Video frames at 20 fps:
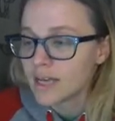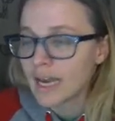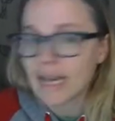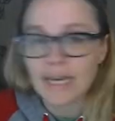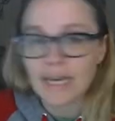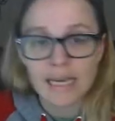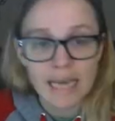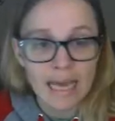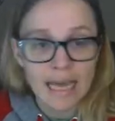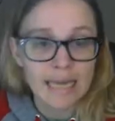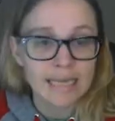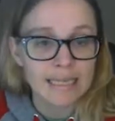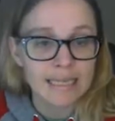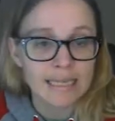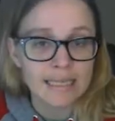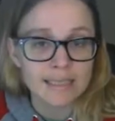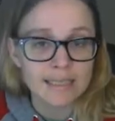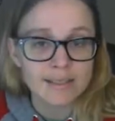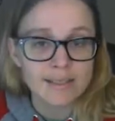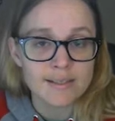
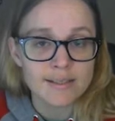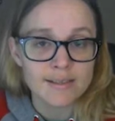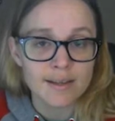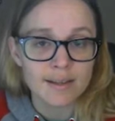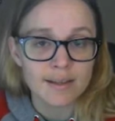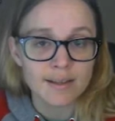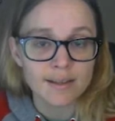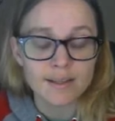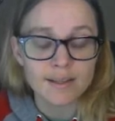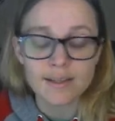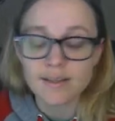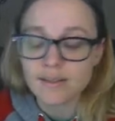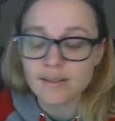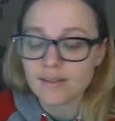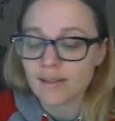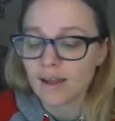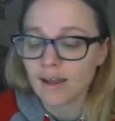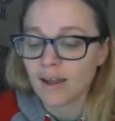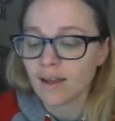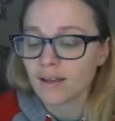enlightening, to say the
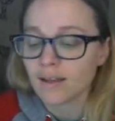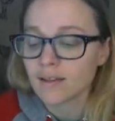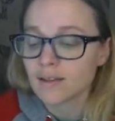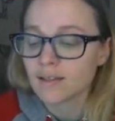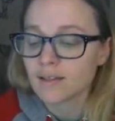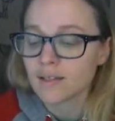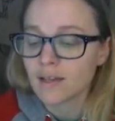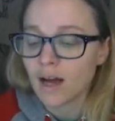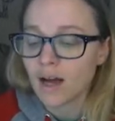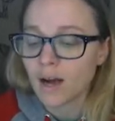least, and